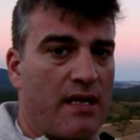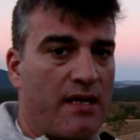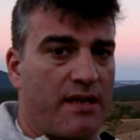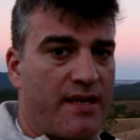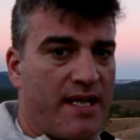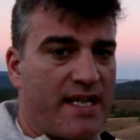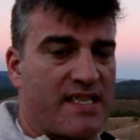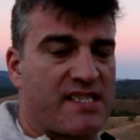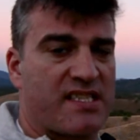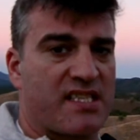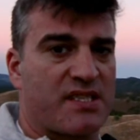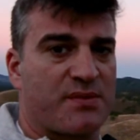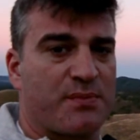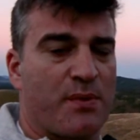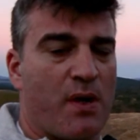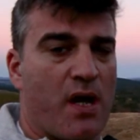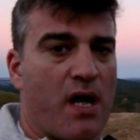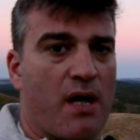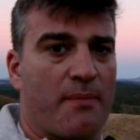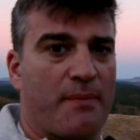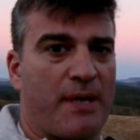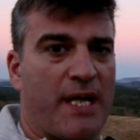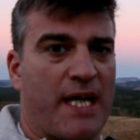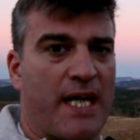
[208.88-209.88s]
This is
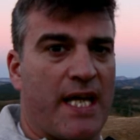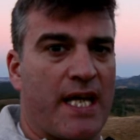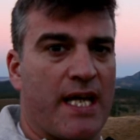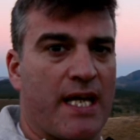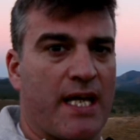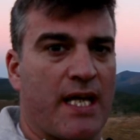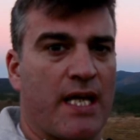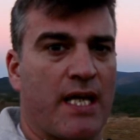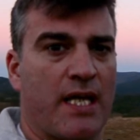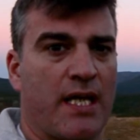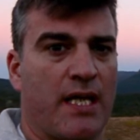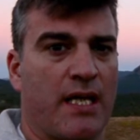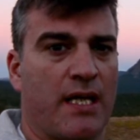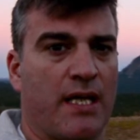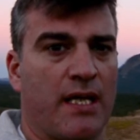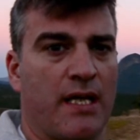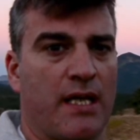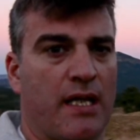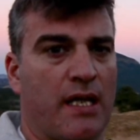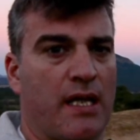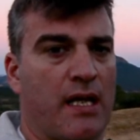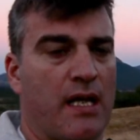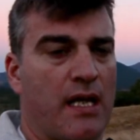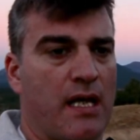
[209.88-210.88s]
why I'm here.
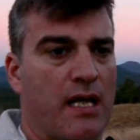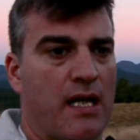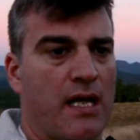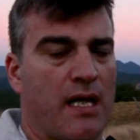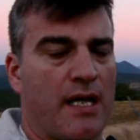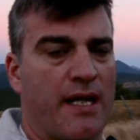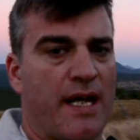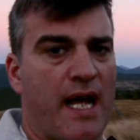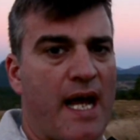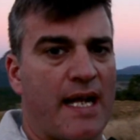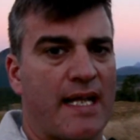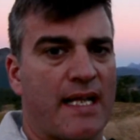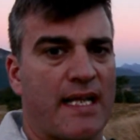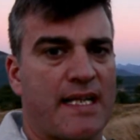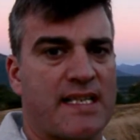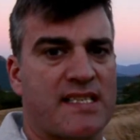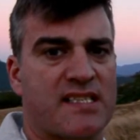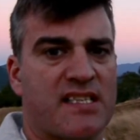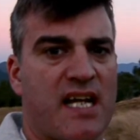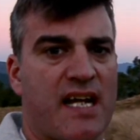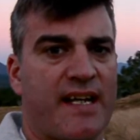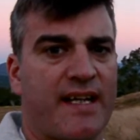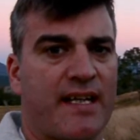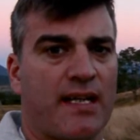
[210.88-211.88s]
An utterly
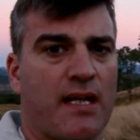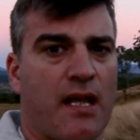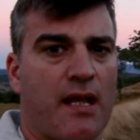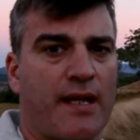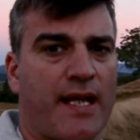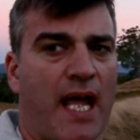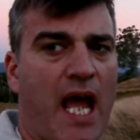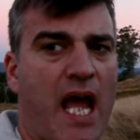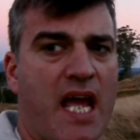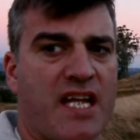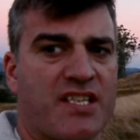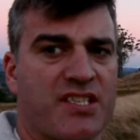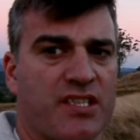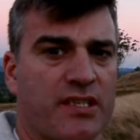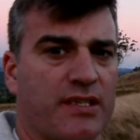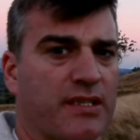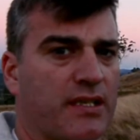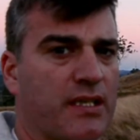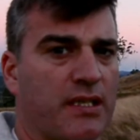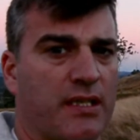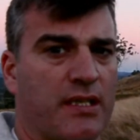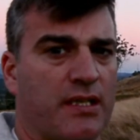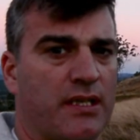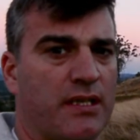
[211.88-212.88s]
stunning location
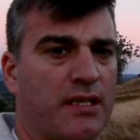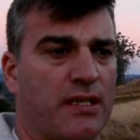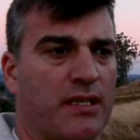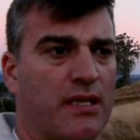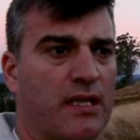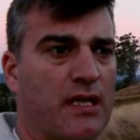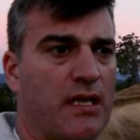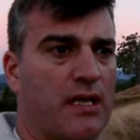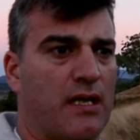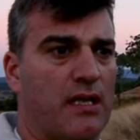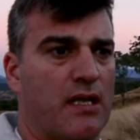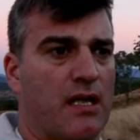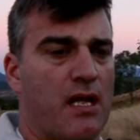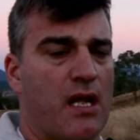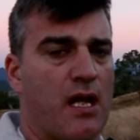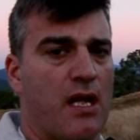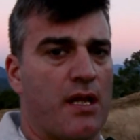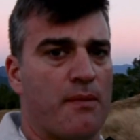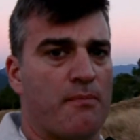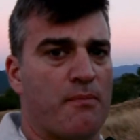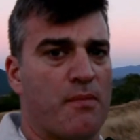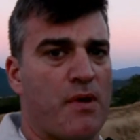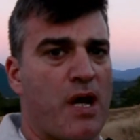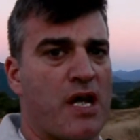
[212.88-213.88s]

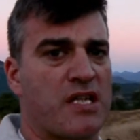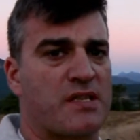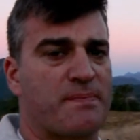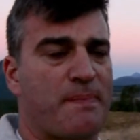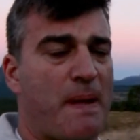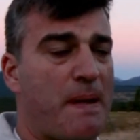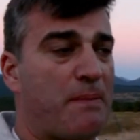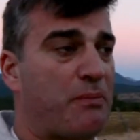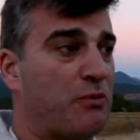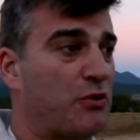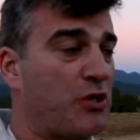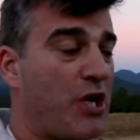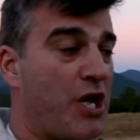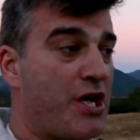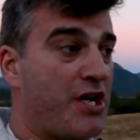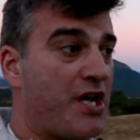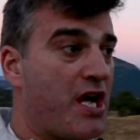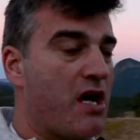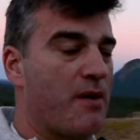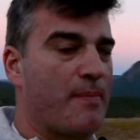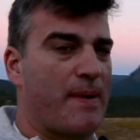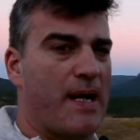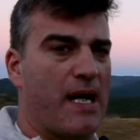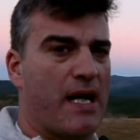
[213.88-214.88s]
that most people don't
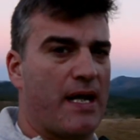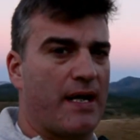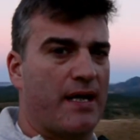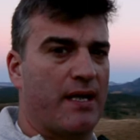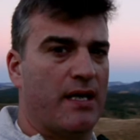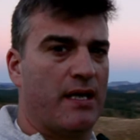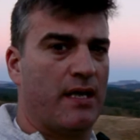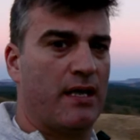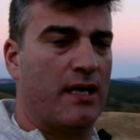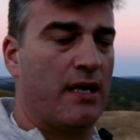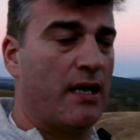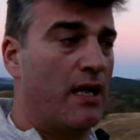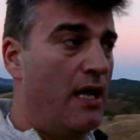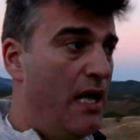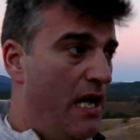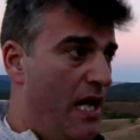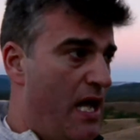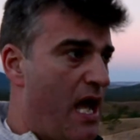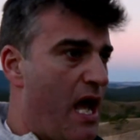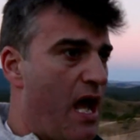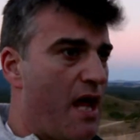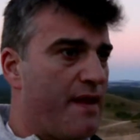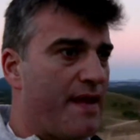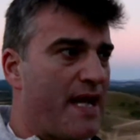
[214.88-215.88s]
know about.
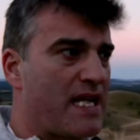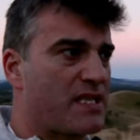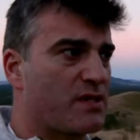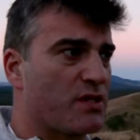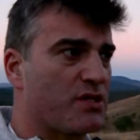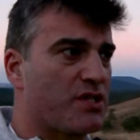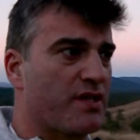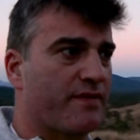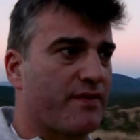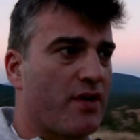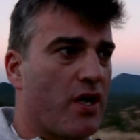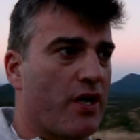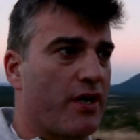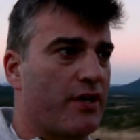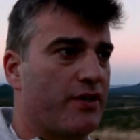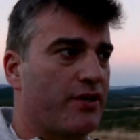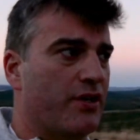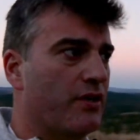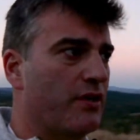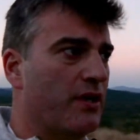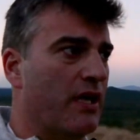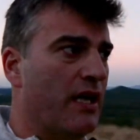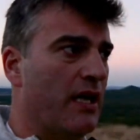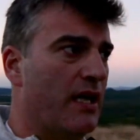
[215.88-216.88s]
And that's what you've got to
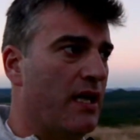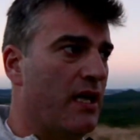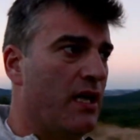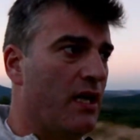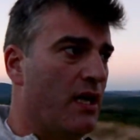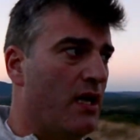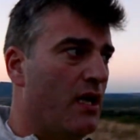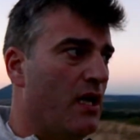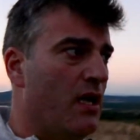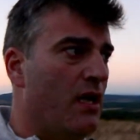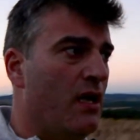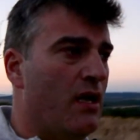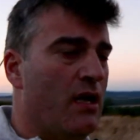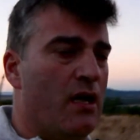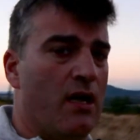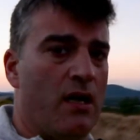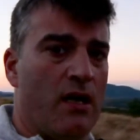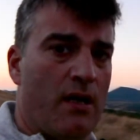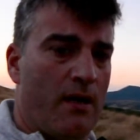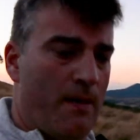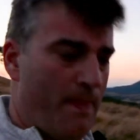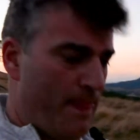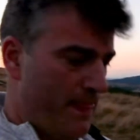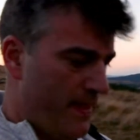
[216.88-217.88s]
do.
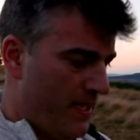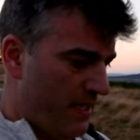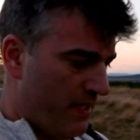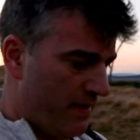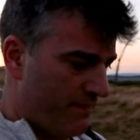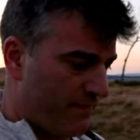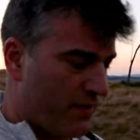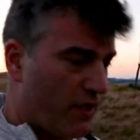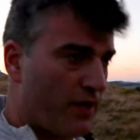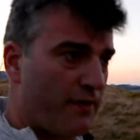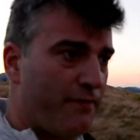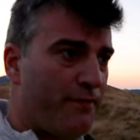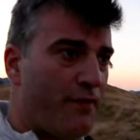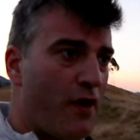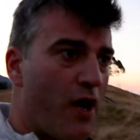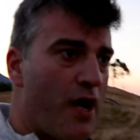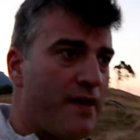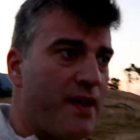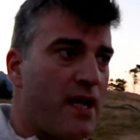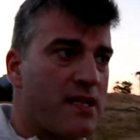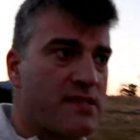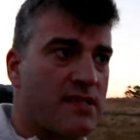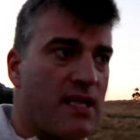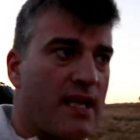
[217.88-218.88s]
You've got to
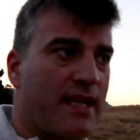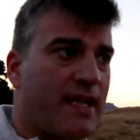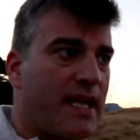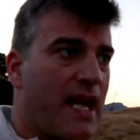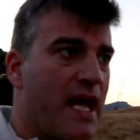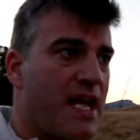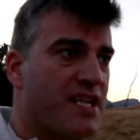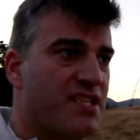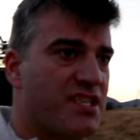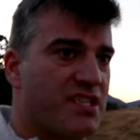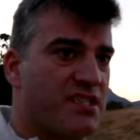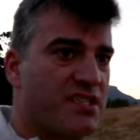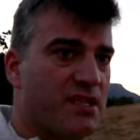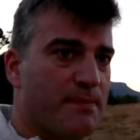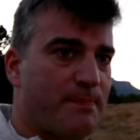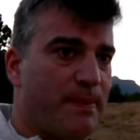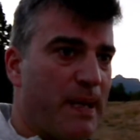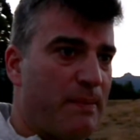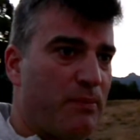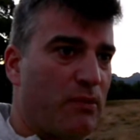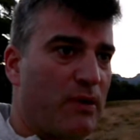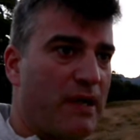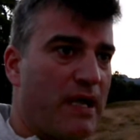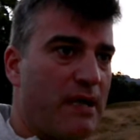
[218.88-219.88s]
find those locations that
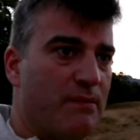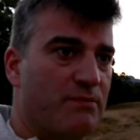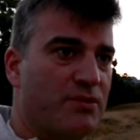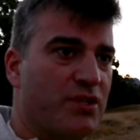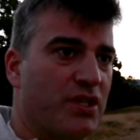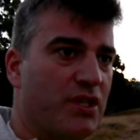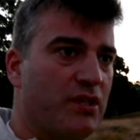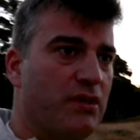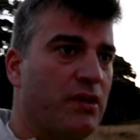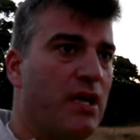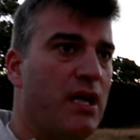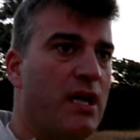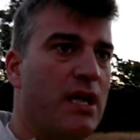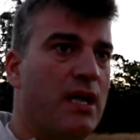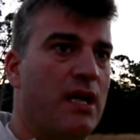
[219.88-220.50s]
people come to